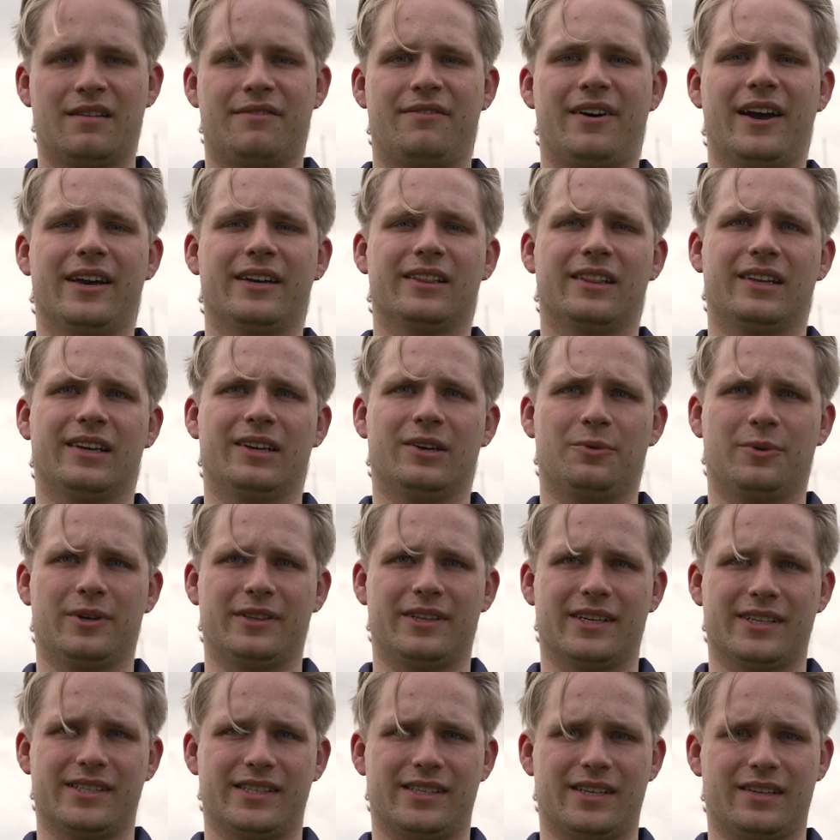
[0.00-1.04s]
Finally, we
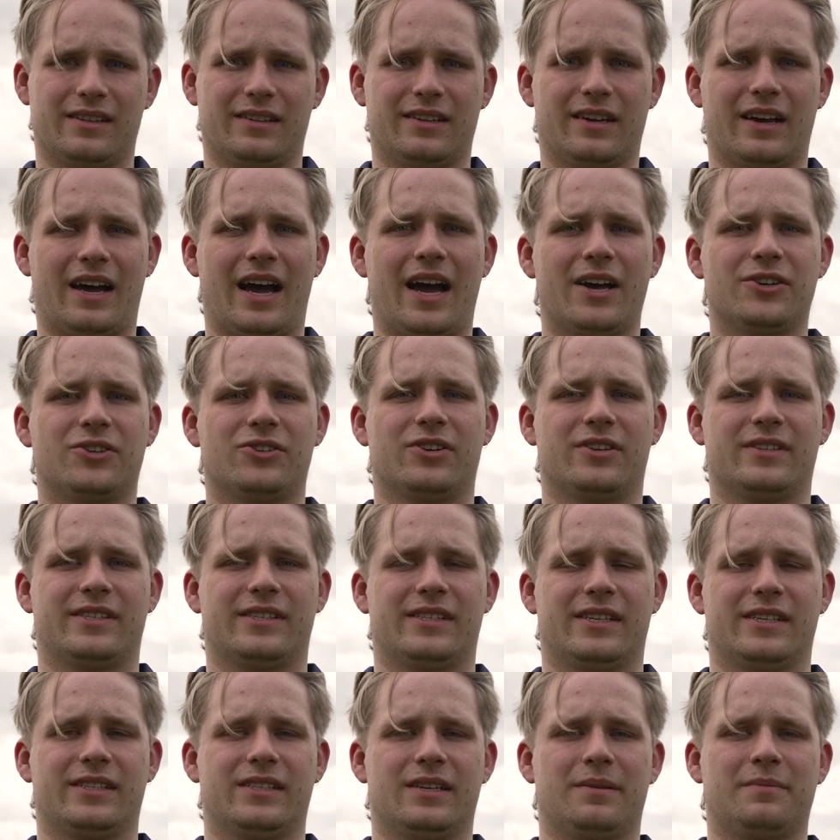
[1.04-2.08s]
tested the hydrogen
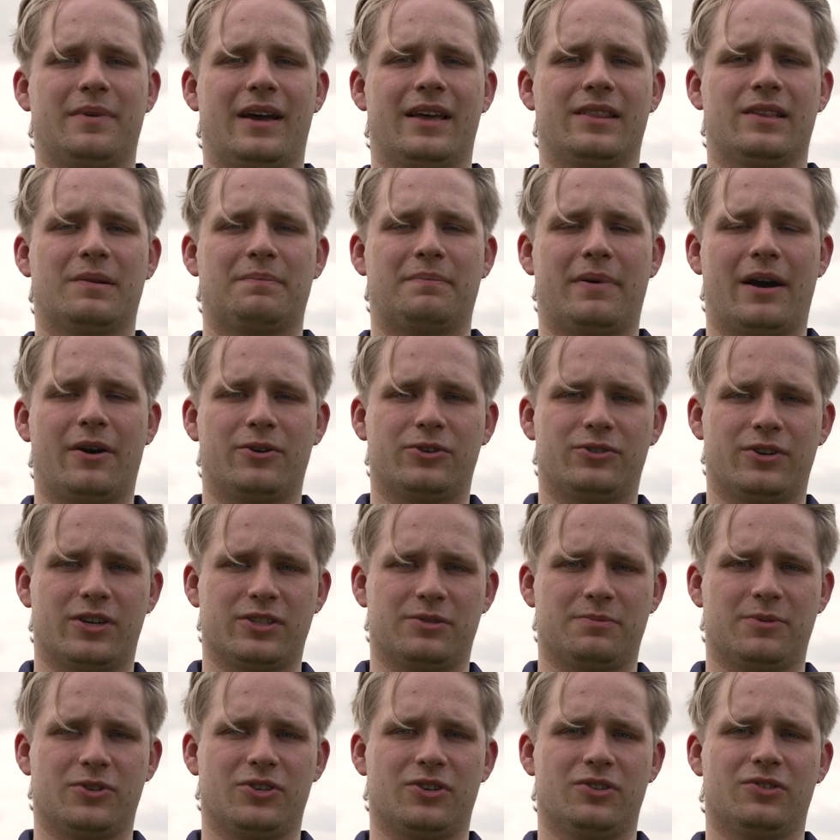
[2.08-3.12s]
system and the power
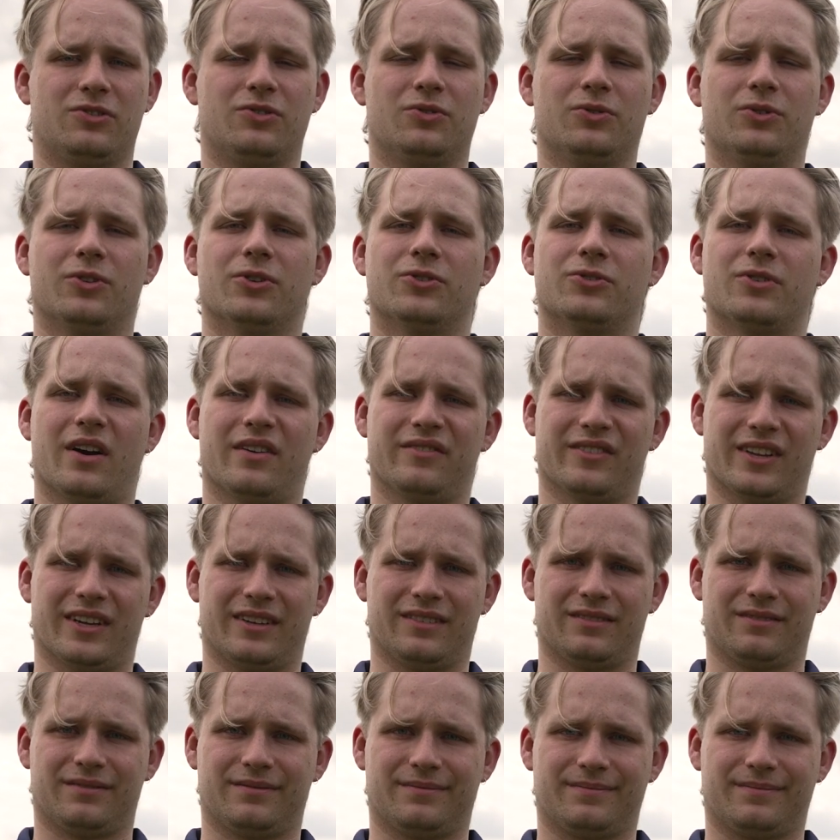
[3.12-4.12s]
transmission to the driveline.